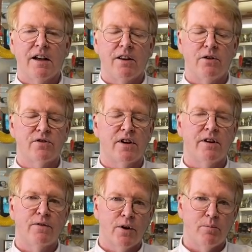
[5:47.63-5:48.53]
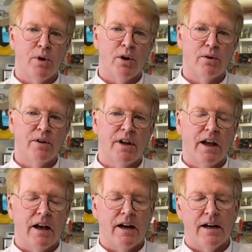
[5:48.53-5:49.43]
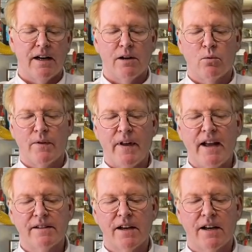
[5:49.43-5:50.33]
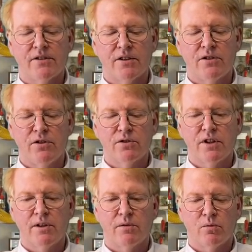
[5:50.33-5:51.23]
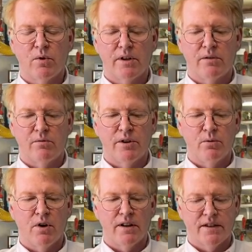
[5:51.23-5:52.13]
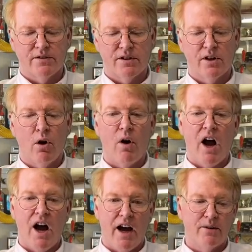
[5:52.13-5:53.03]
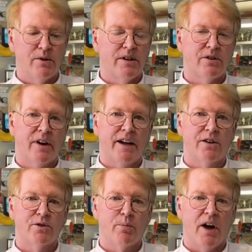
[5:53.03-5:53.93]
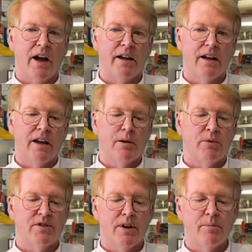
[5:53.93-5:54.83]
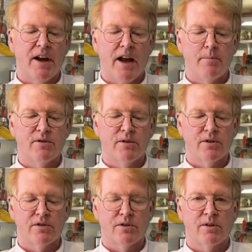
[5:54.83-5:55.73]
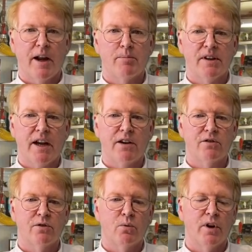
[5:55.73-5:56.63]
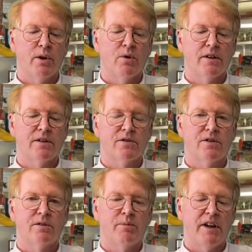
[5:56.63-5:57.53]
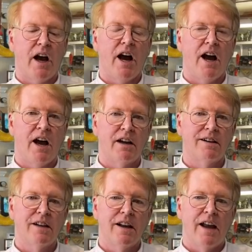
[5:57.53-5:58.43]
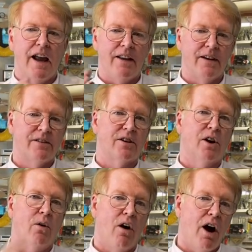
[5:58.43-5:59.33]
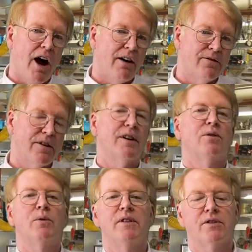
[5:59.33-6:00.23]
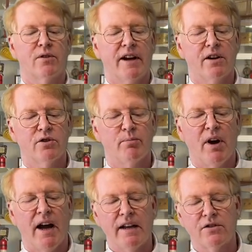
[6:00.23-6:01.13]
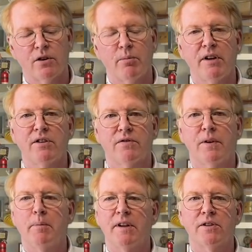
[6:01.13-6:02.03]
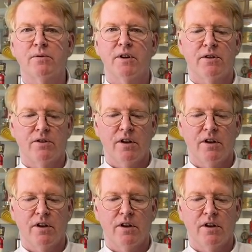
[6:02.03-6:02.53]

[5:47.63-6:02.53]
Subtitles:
There's an invert mode. What that does is usually what you want this to go on when the train goes by. But sometimes there are certain applications where you want this to be on and then to go off when the train goes by. And so by just flipping a switch,